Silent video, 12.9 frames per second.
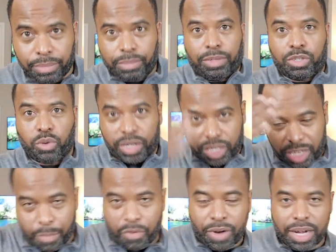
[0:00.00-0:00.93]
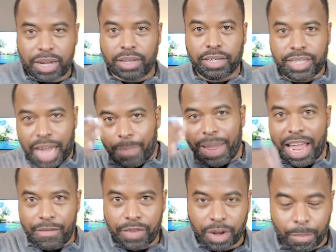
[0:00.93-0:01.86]
sort of separating the top
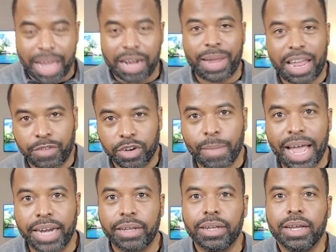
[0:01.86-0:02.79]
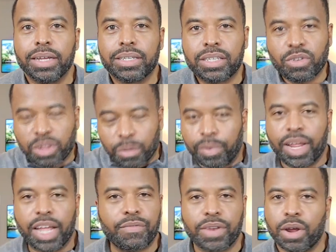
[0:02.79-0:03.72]
half and the bottom half of your body. So the
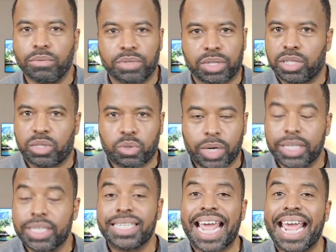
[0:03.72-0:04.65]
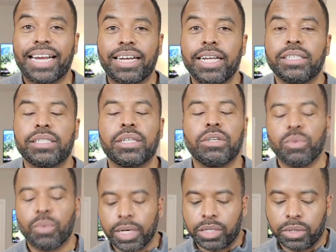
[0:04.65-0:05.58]
blood flow sort of stagnates. So you
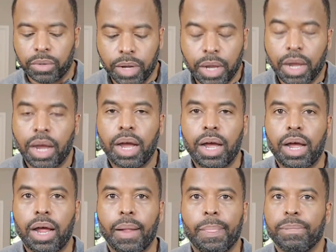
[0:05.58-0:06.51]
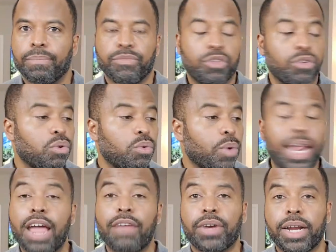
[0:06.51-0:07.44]
want to uh, do
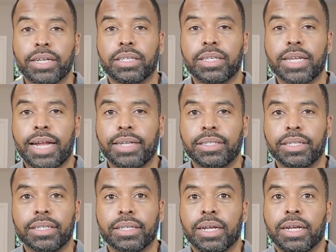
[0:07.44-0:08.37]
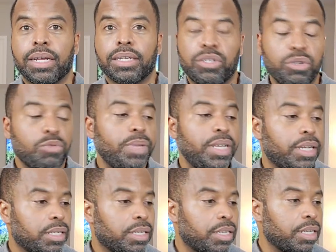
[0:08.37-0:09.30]
whatever exercises to be
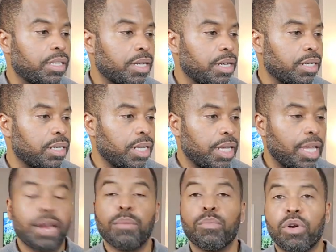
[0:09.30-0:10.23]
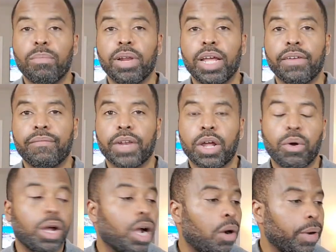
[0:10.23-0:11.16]
consistent to get more blood flow
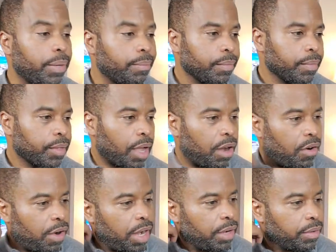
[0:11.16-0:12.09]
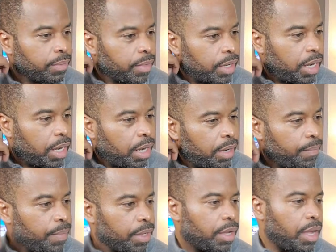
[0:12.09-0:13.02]
going. All right. Uh-huh.
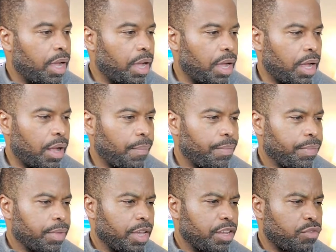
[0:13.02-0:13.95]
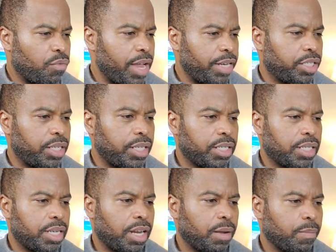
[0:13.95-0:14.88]
Uh Is red
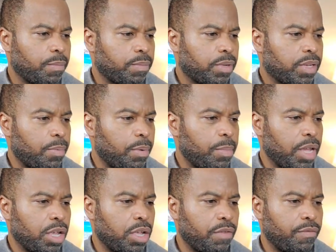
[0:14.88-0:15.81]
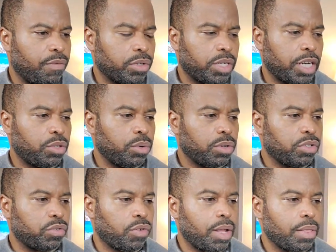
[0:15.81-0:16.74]
ginseng supplement good for
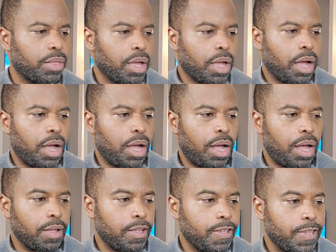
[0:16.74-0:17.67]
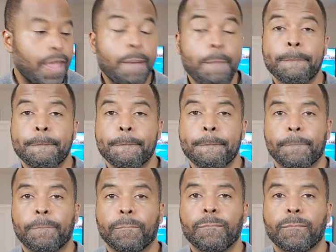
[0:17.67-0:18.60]
sexual strength? Uh, yeah.
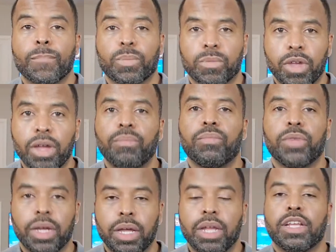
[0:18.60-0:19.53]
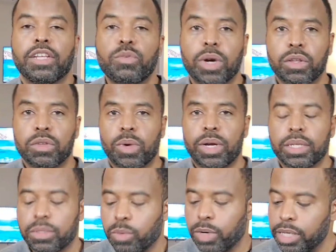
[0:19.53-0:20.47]
Mm-hmm. Yeah, yeah. That's one of those
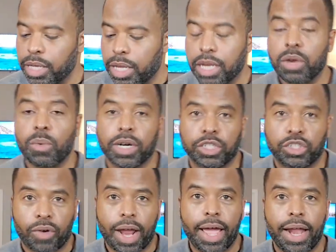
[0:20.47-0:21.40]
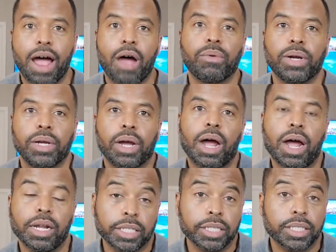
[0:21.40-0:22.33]
ones. Once again, you want to try it out
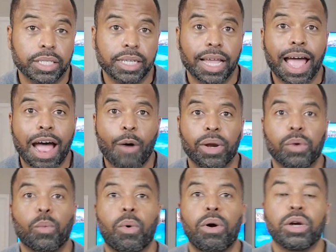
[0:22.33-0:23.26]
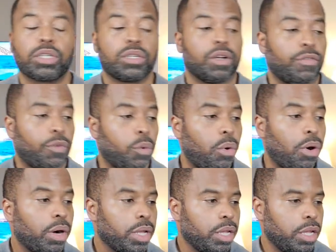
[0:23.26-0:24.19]
uh, just to see how it works
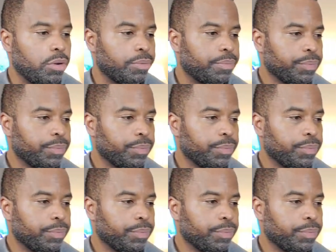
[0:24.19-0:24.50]
for you.